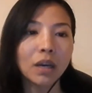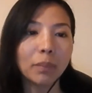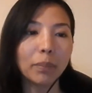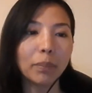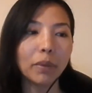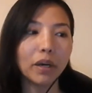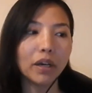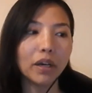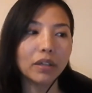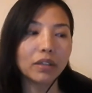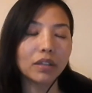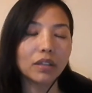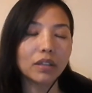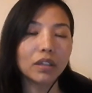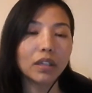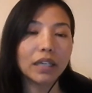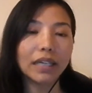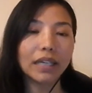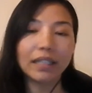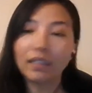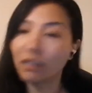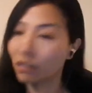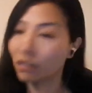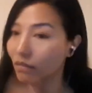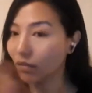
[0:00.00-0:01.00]
But
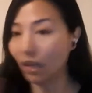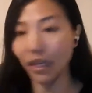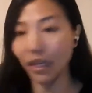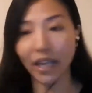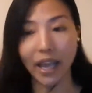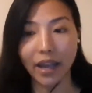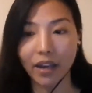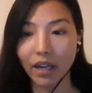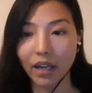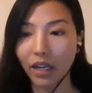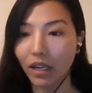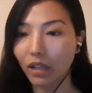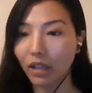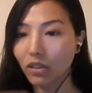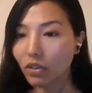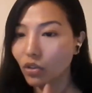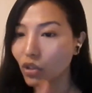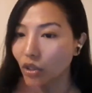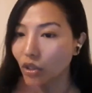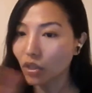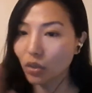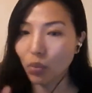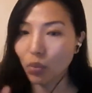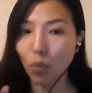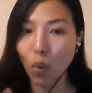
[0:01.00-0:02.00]
it's again, like it's
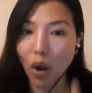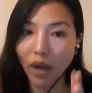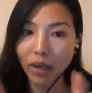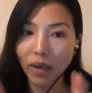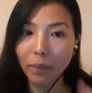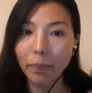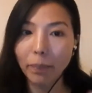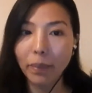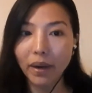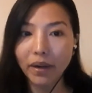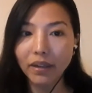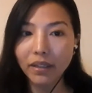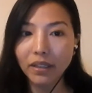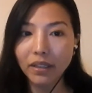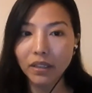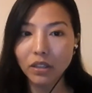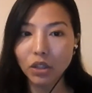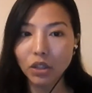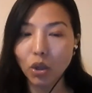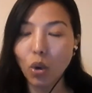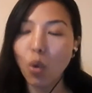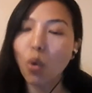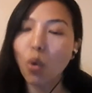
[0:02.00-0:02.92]
just one part. The